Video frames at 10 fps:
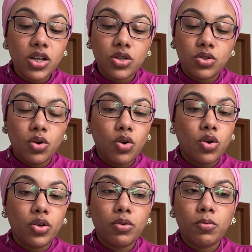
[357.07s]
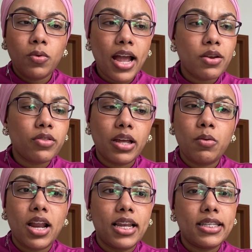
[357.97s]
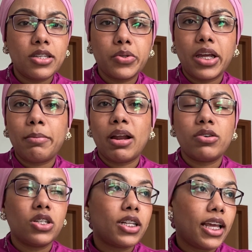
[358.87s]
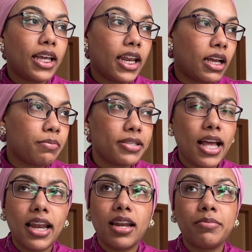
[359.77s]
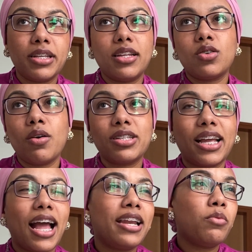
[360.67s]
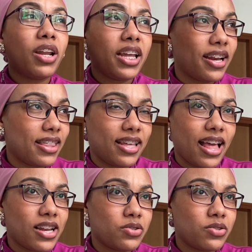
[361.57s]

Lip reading: So why don't they want to listen to him? And I was just like getting upset. So I was like, I didn't want to hear anything they had to